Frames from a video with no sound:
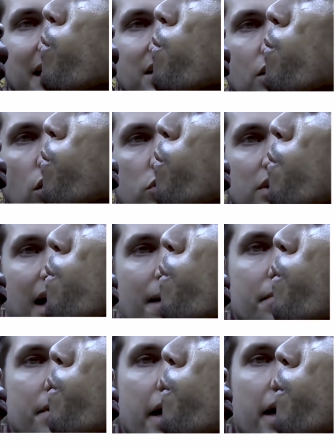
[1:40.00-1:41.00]
He calls out
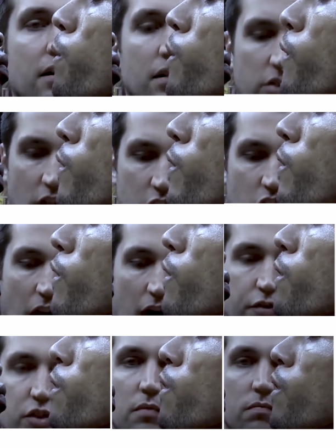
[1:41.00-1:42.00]
the most dangerous
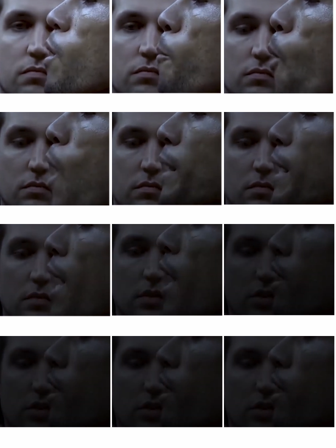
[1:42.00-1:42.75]
striker on the